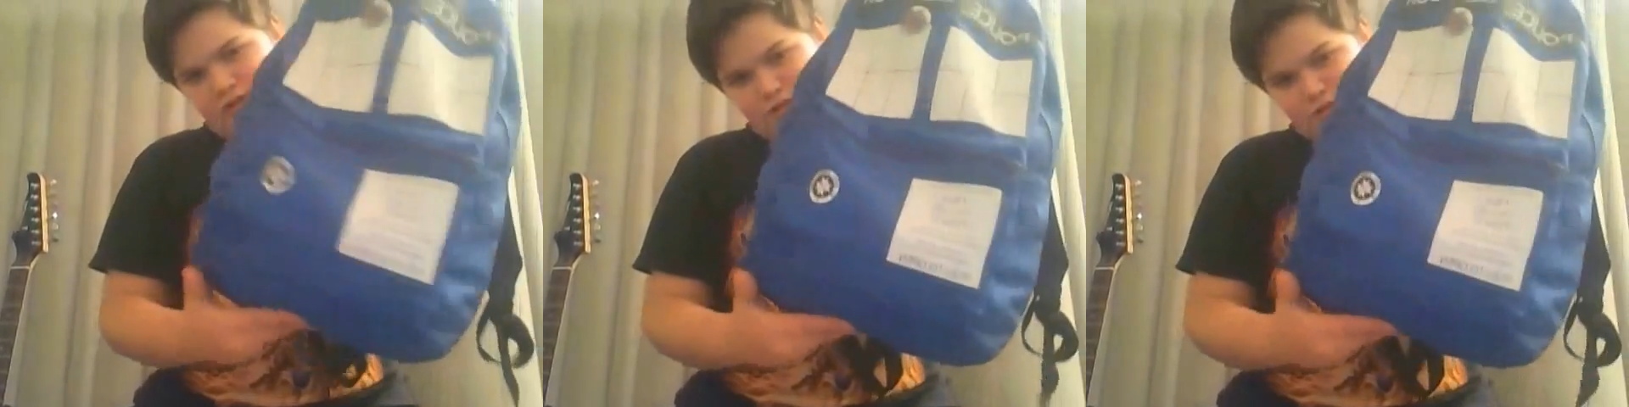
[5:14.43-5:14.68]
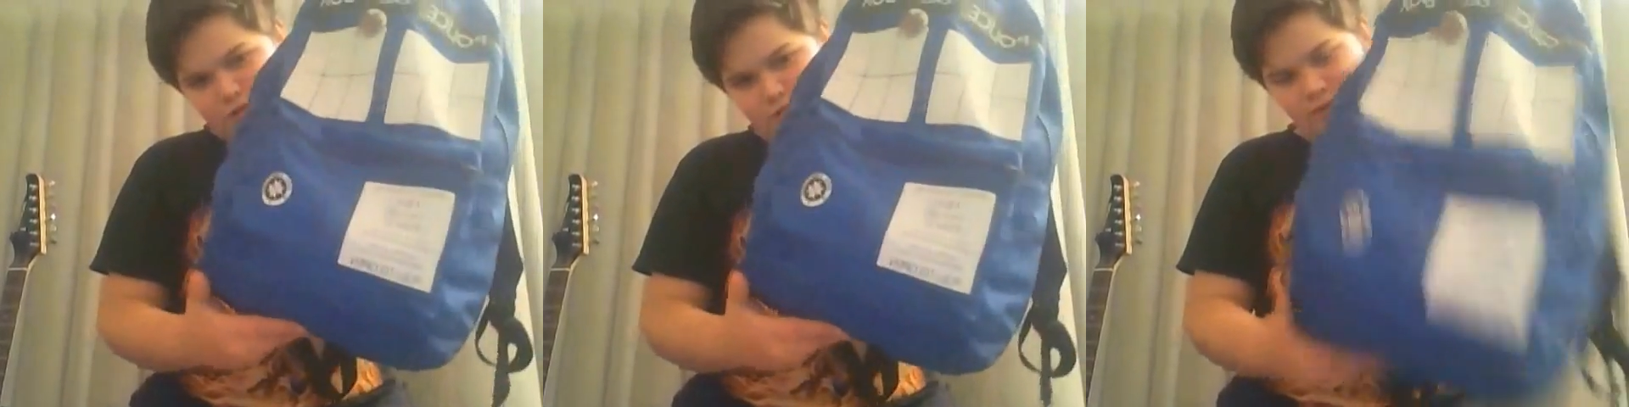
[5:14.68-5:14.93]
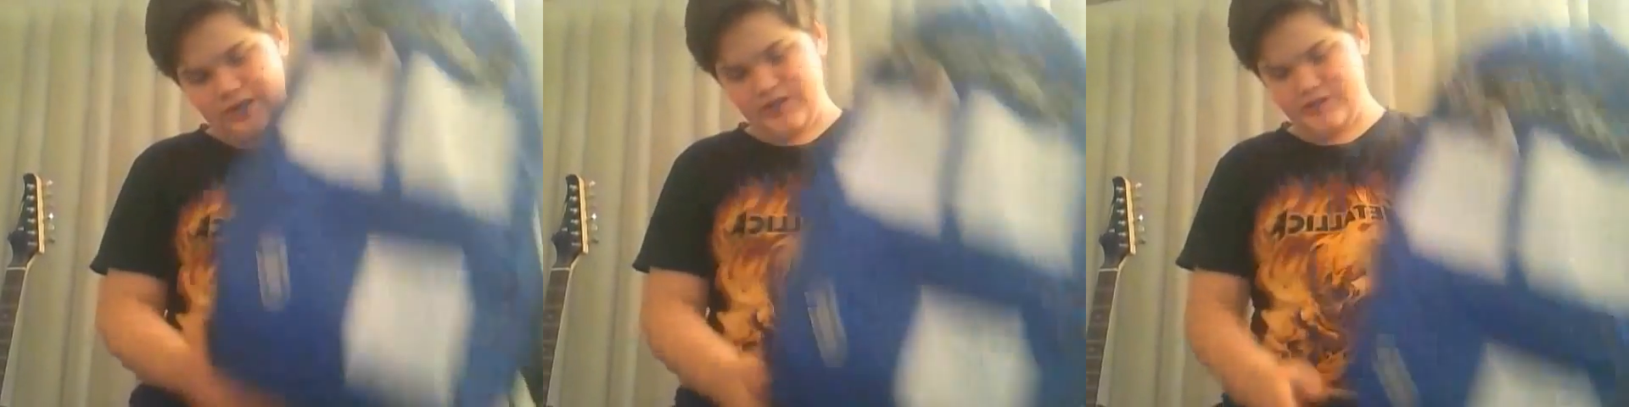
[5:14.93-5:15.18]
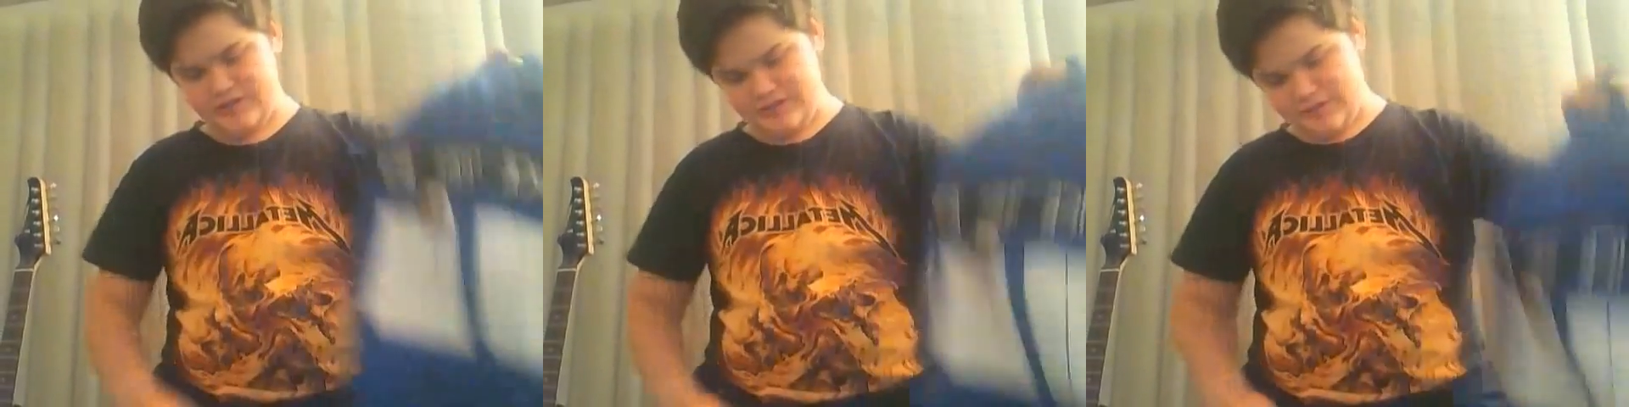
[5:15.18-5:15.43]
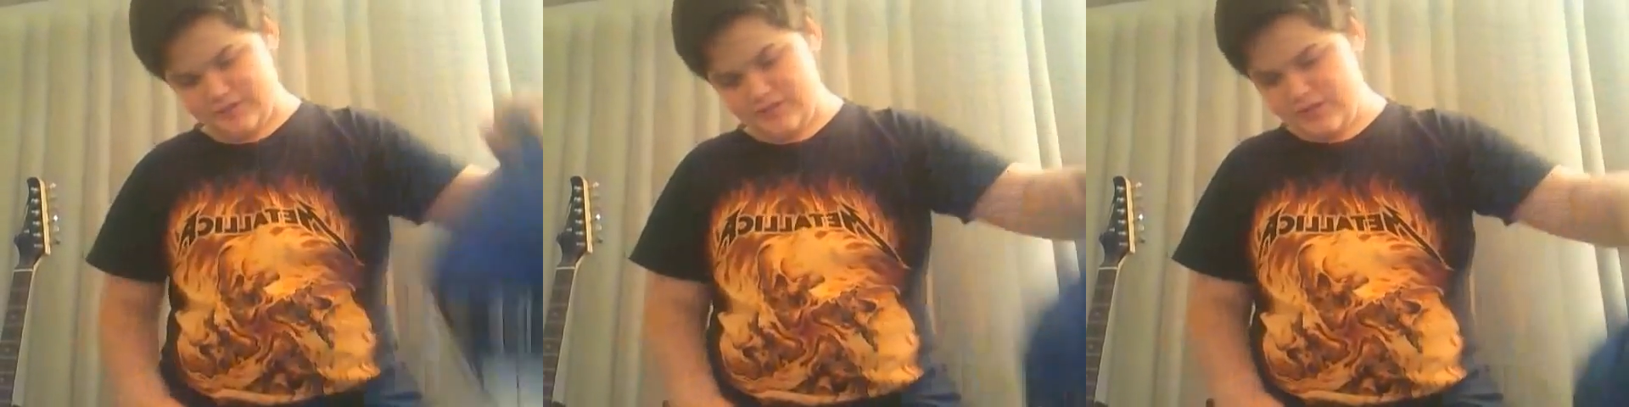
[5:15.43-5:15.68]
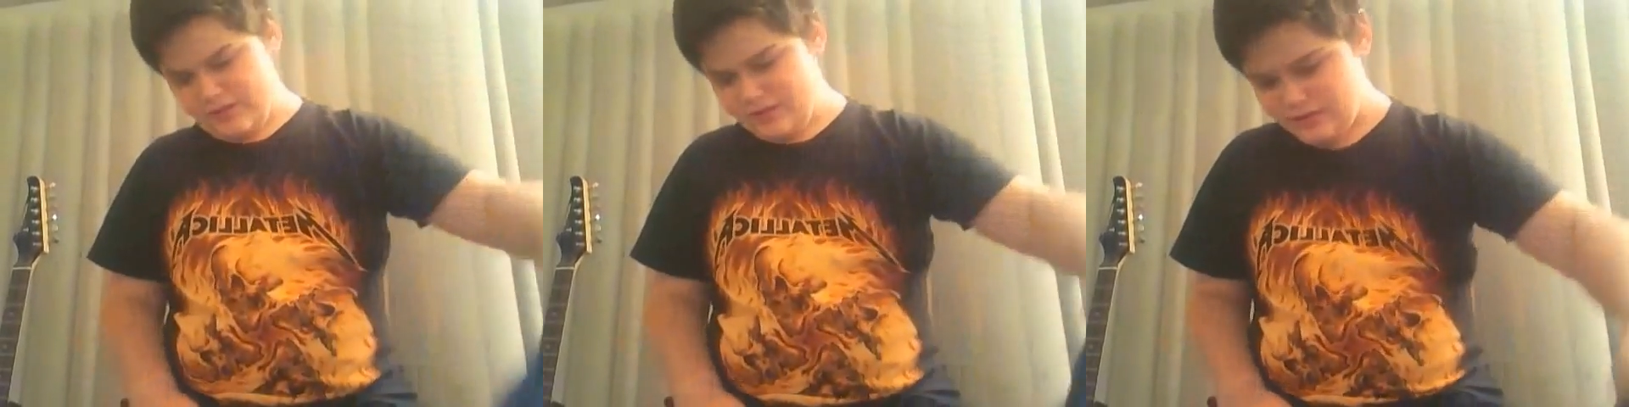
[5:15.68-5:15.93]
the best
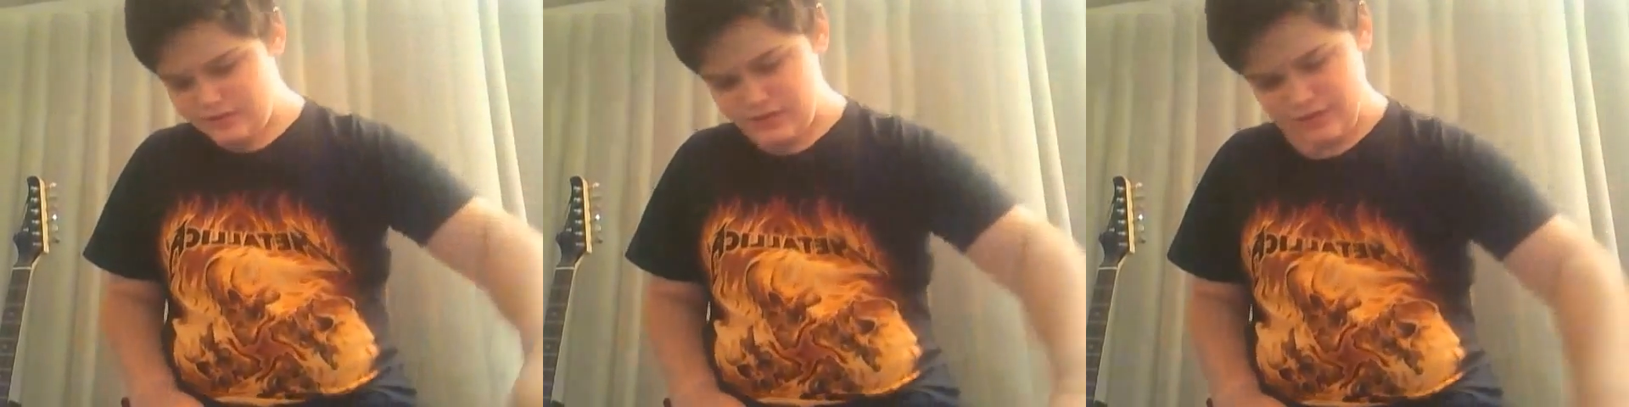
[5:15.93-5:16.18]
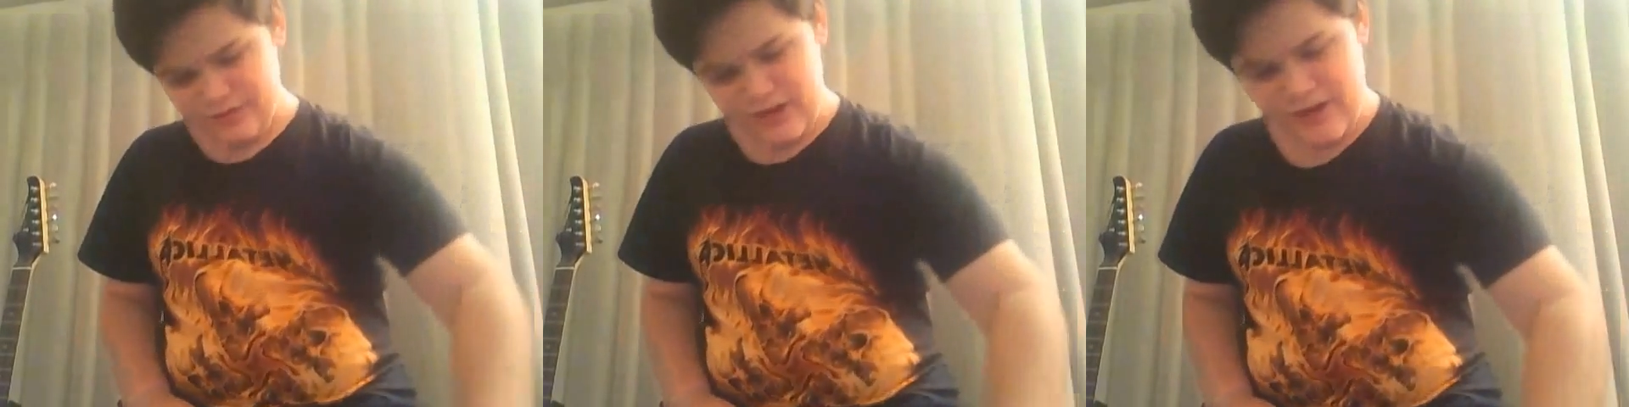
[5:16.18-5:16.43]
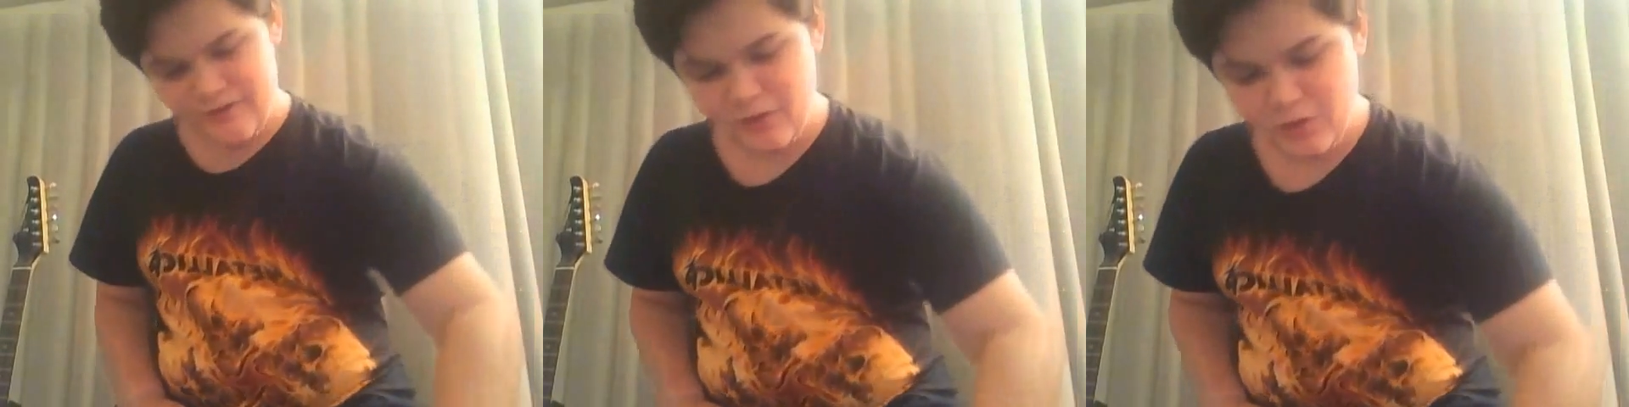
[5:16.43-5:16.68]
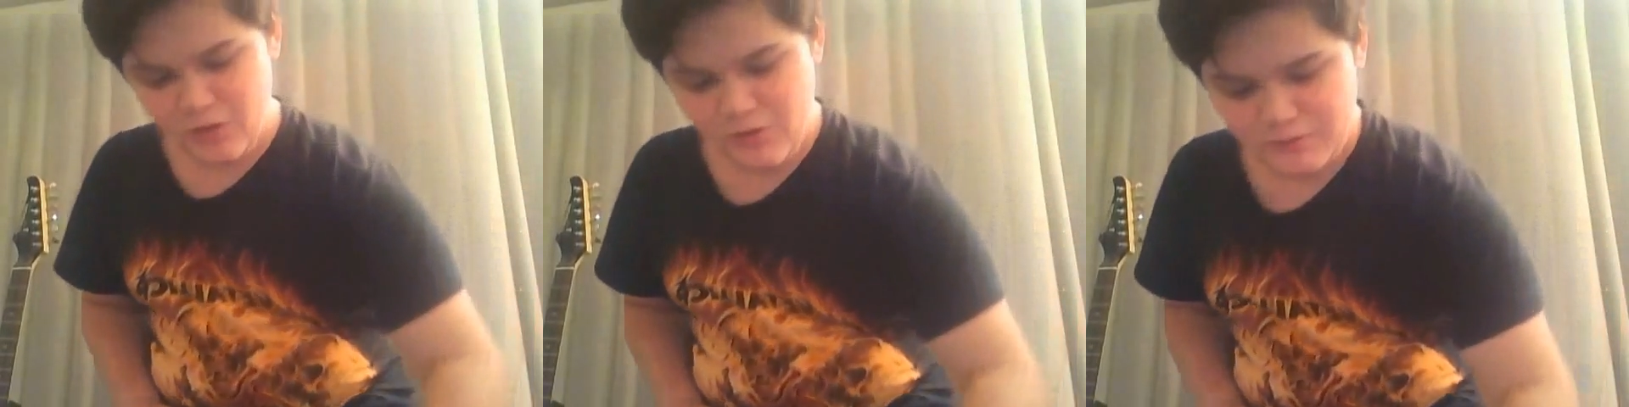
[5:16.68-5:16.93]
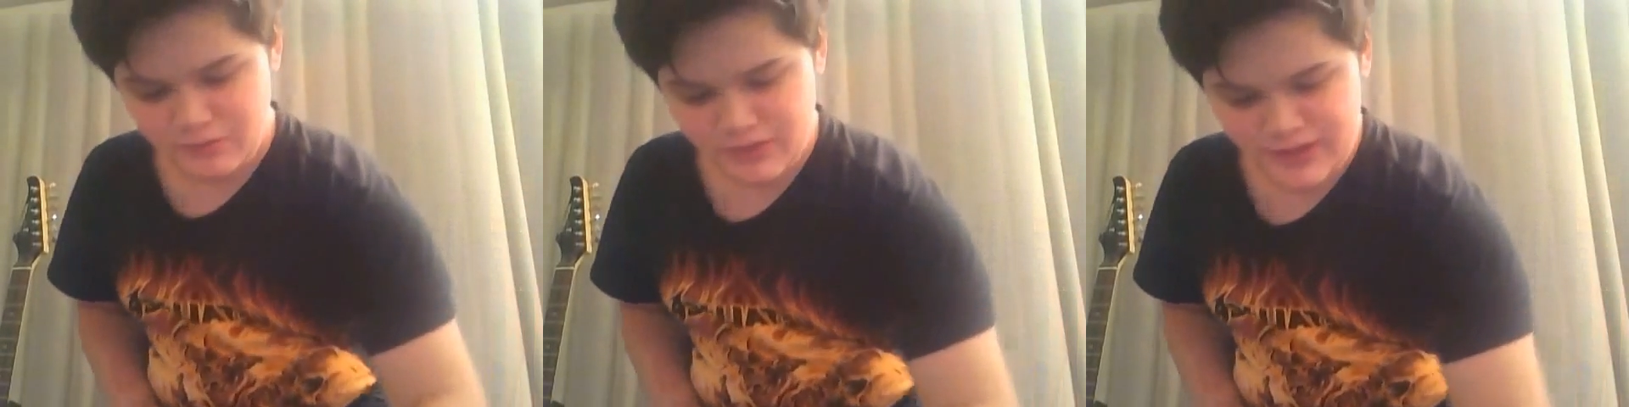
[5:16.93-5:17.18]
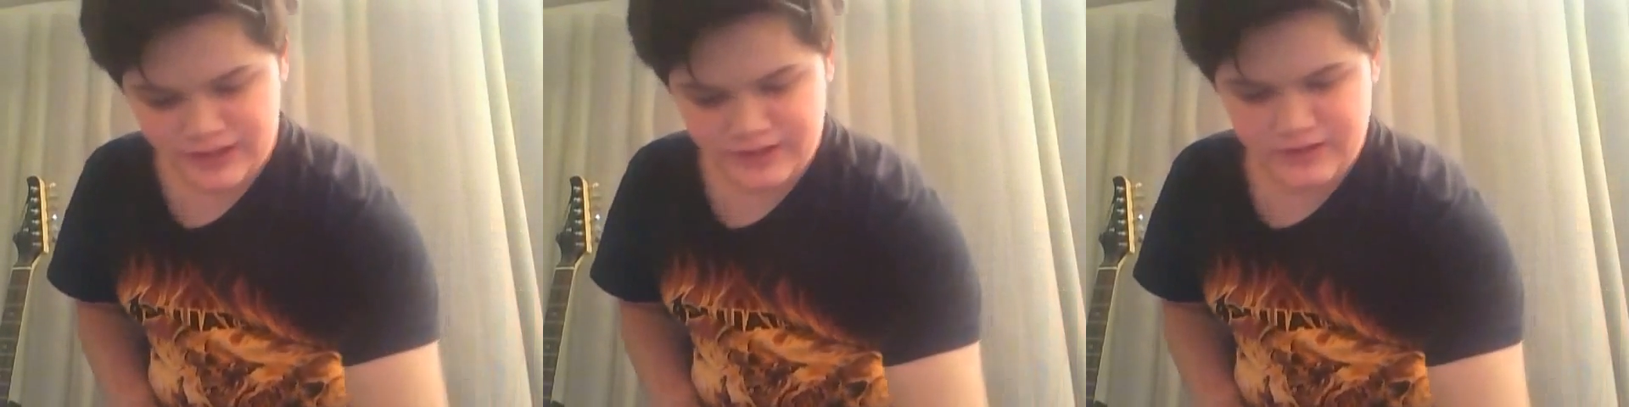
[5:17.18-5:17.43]
survival
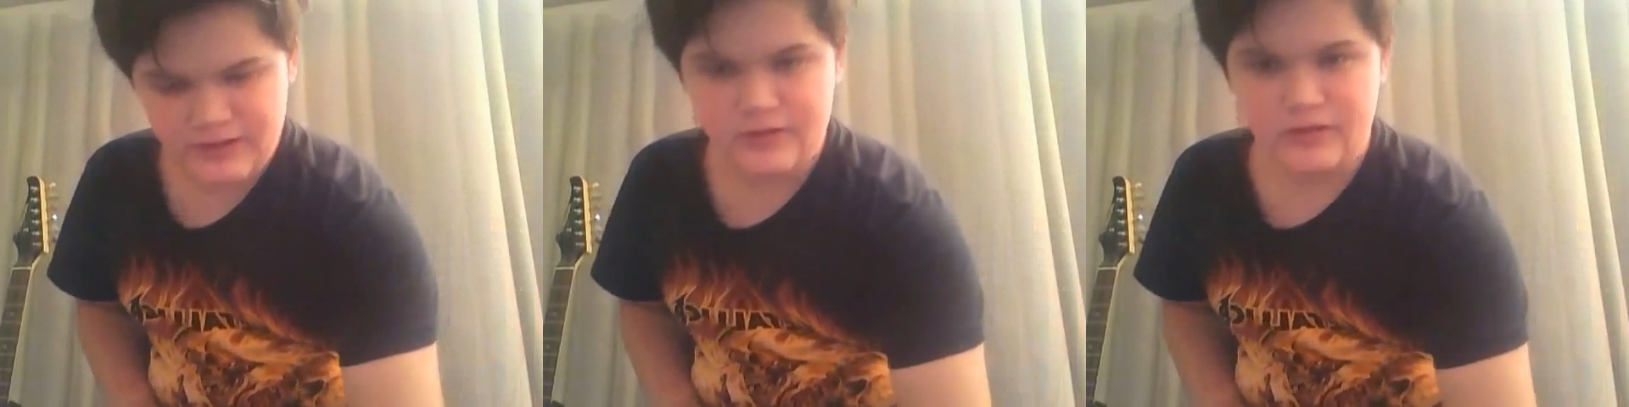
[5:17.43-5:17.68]
plan